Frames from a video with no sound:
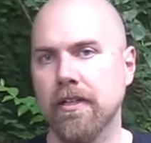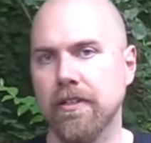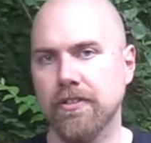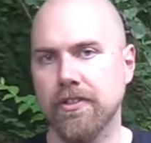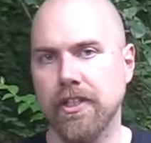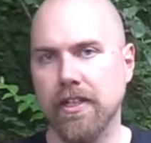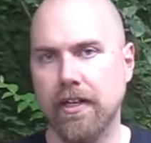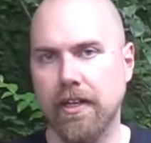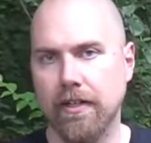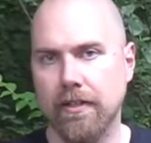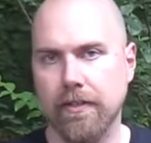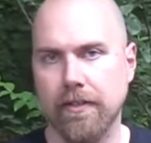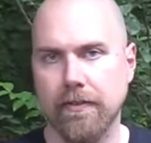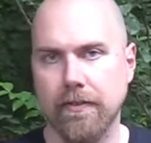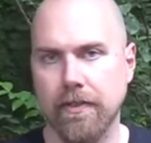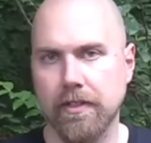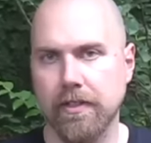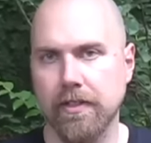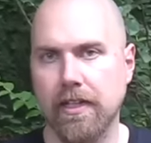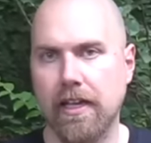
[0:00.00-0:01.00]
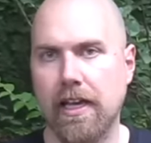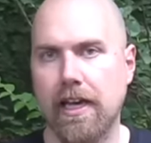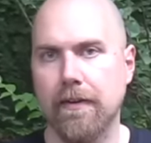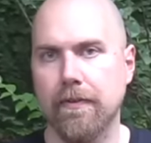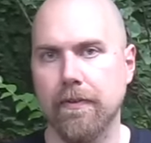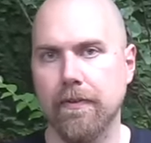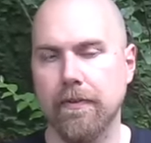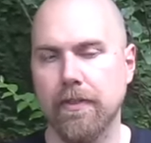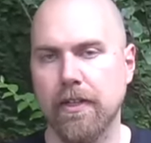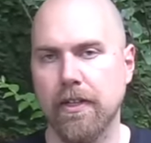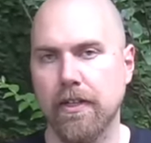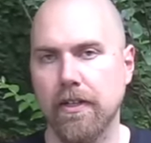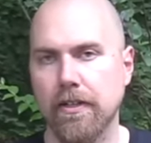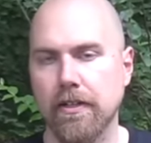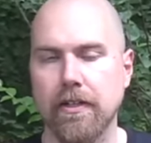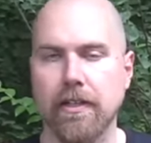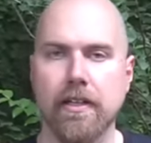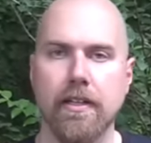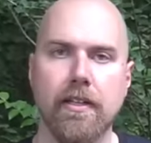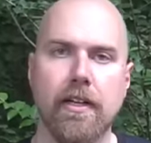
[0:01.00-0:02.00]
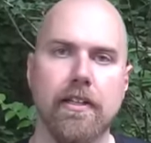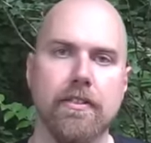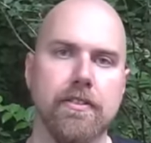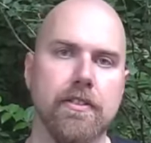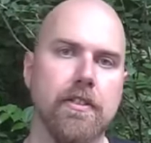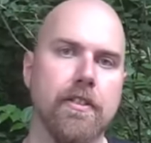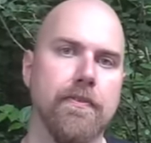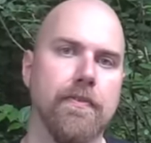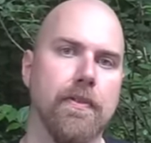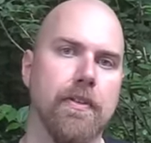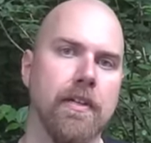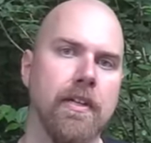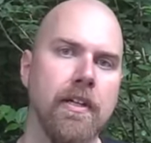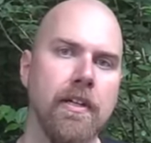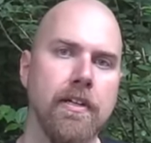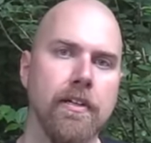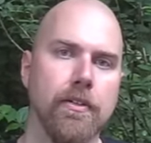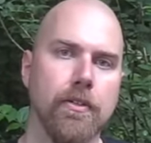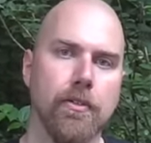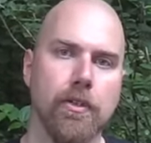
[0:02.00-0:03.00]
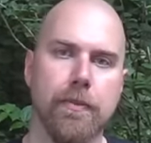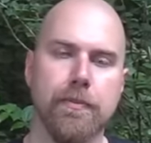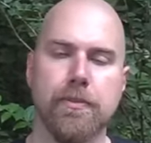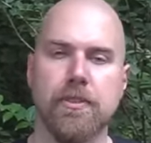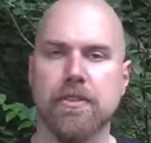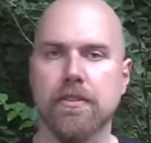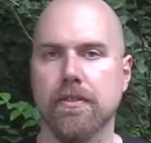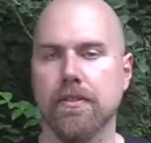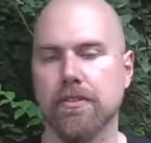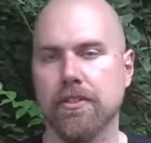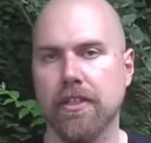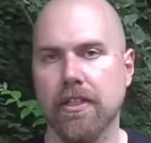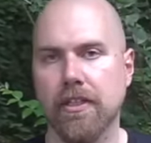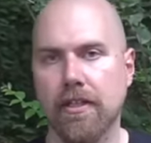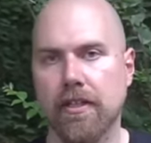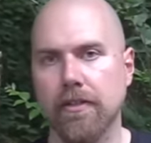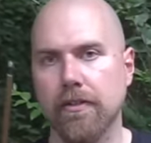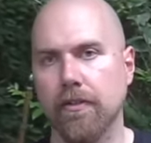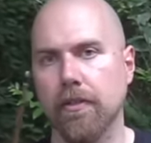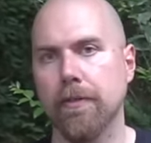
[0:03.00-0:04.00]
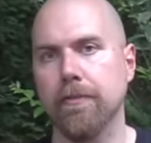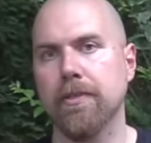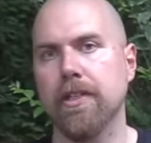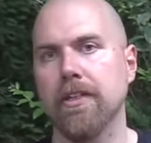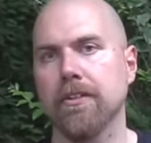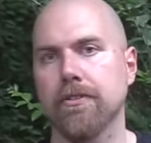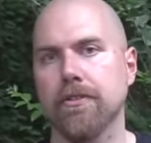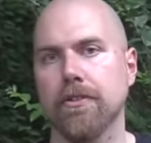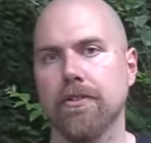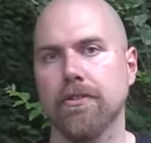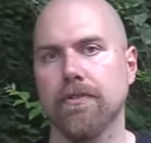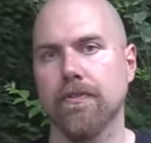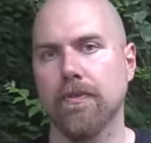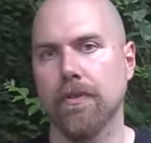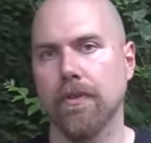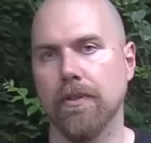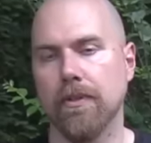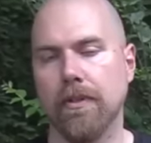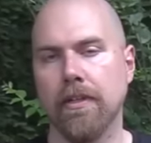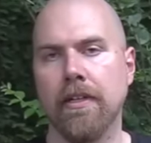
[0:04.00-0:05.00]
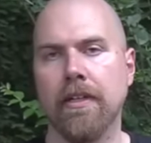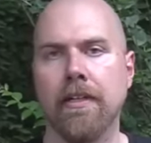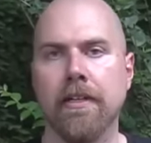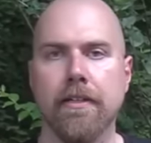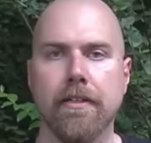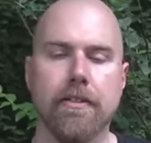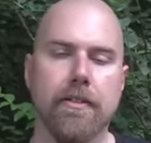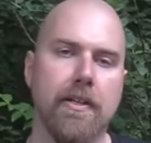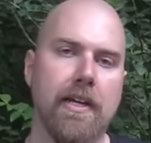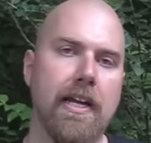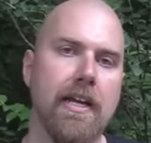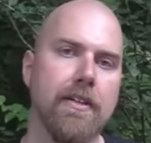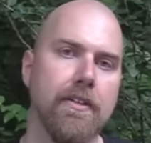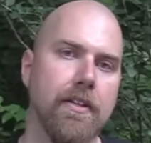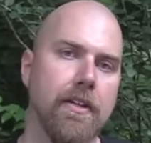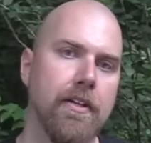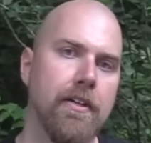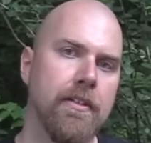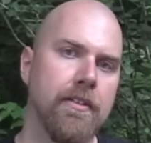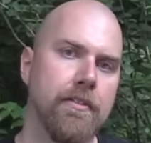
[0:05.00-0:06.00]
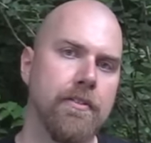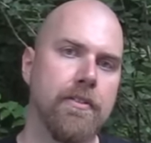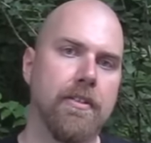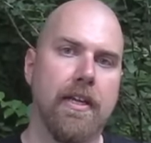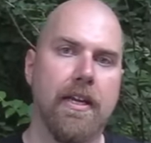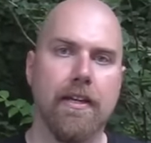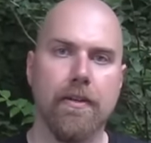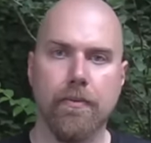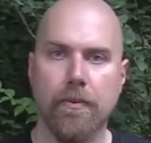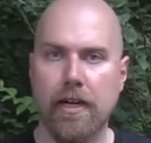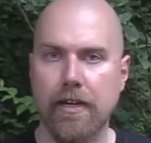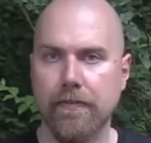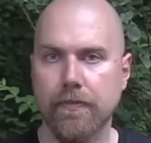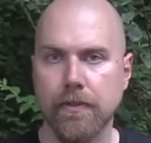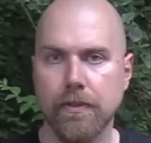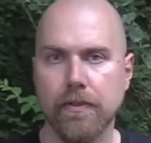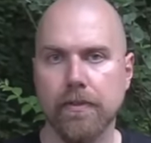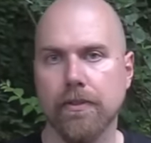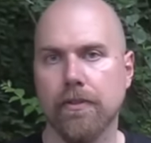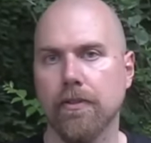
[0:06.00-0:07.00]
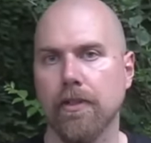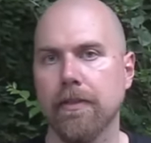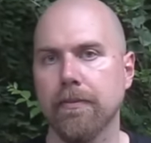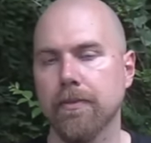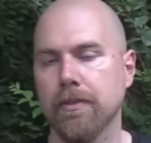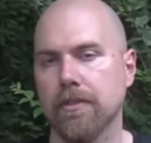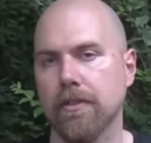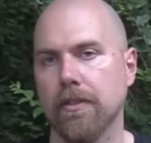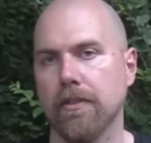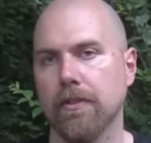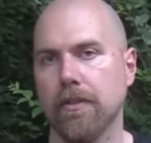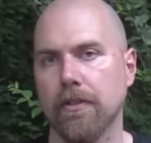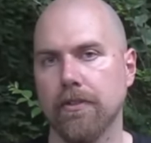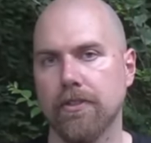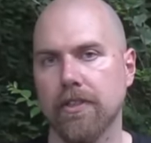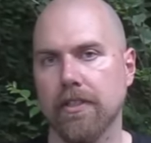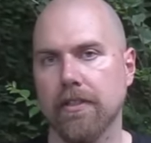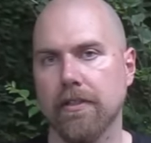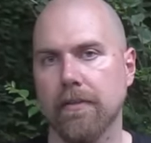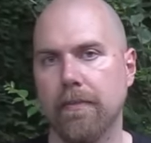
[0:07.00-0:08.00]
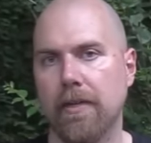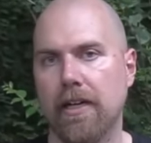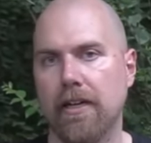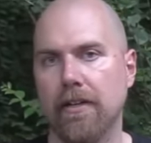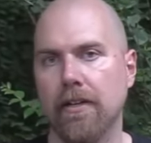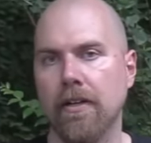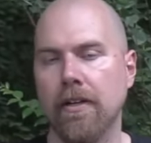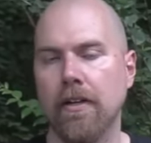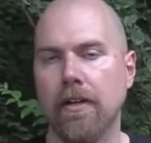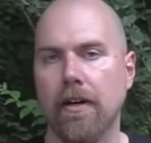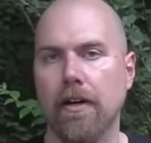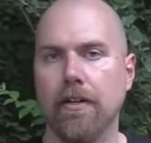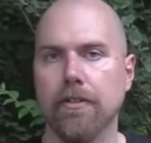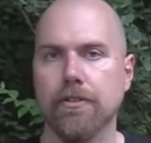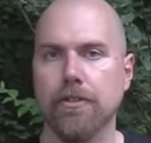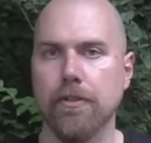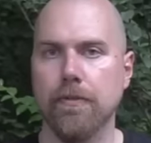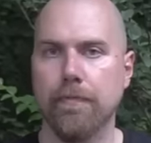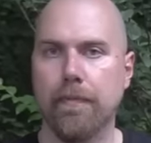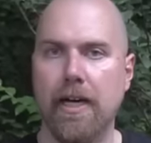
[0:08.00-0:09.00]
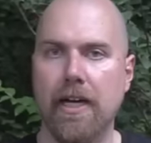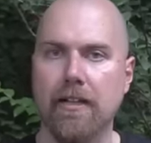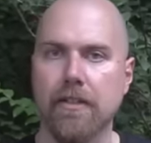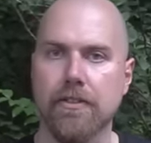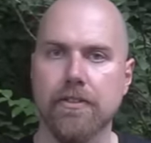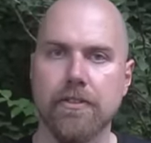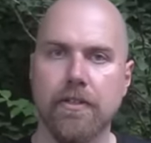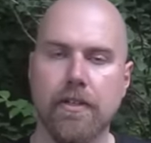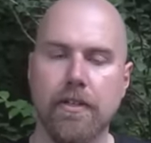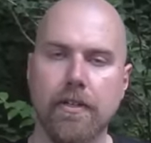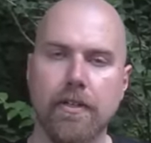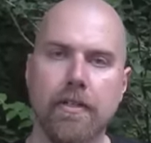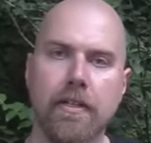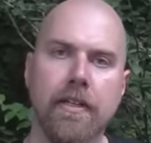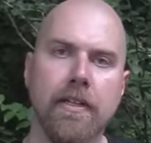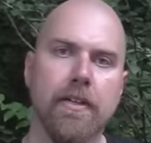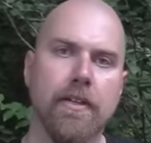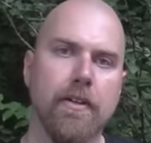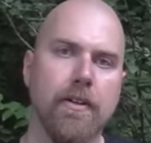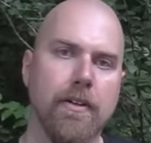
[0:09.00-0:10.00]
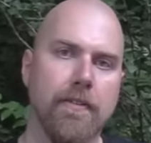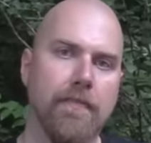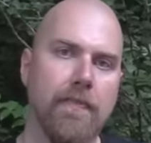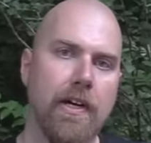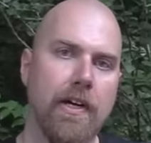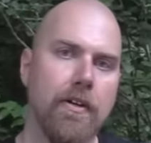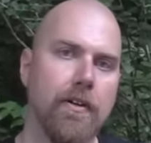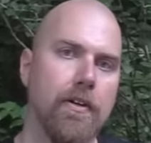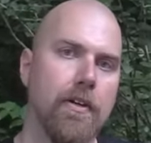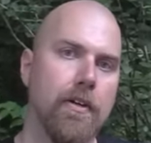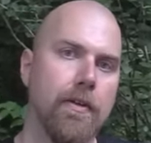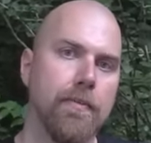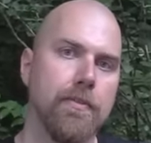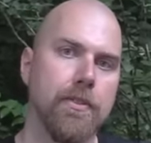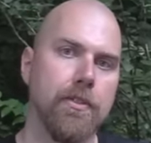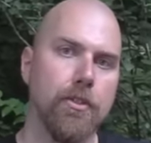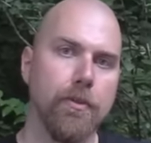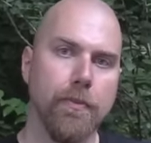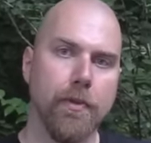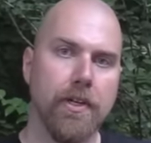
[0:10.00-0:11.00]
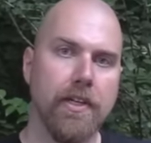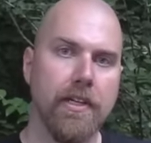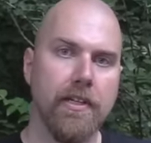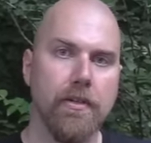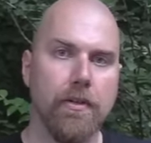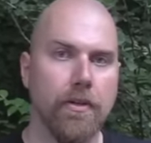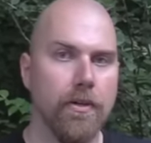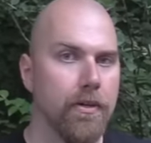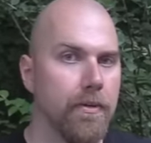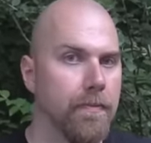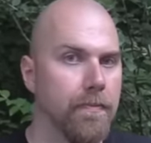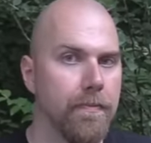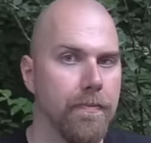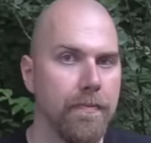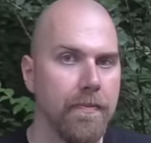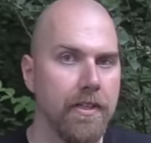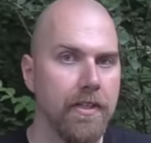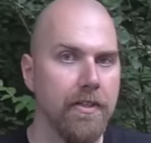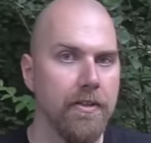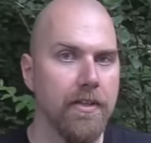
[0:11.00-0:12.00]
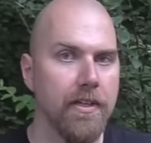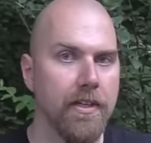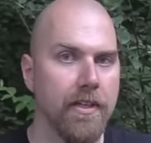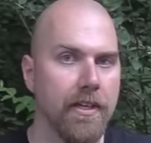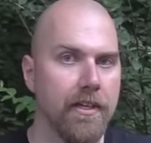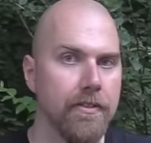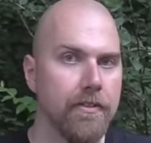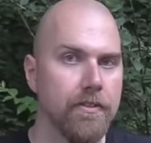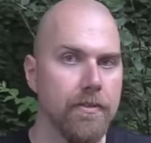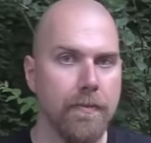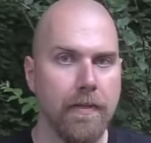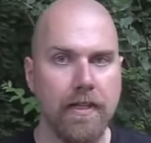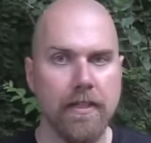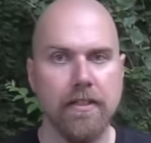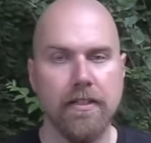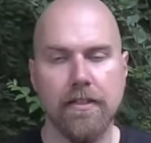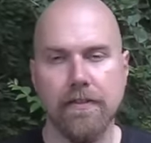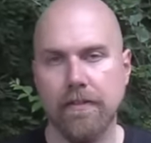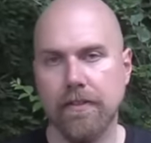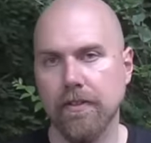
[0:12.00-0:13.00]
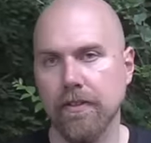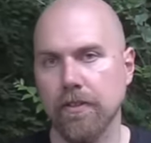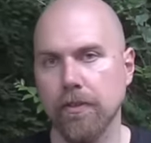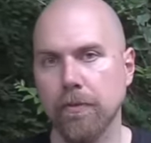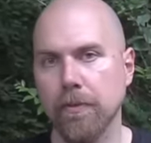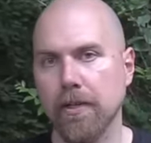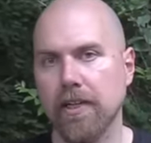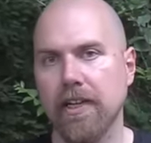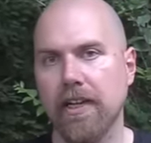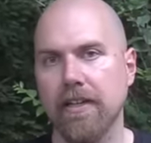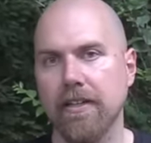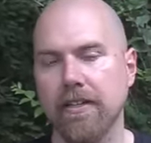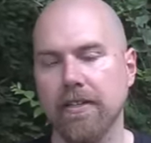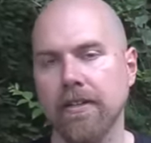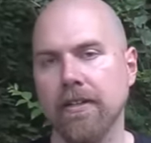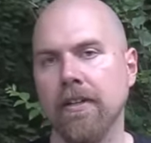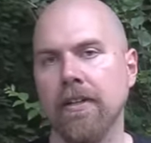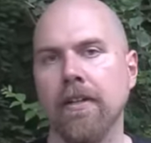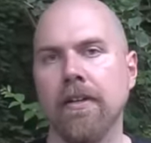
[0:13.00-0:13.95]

Check out everything they have over there. You can get lots of different grips, the stick-on grip textures for your handguns and rifle grips, so go check them out. Also, Ballistol, they're a firearms lubricant or anything else you might need lubricating.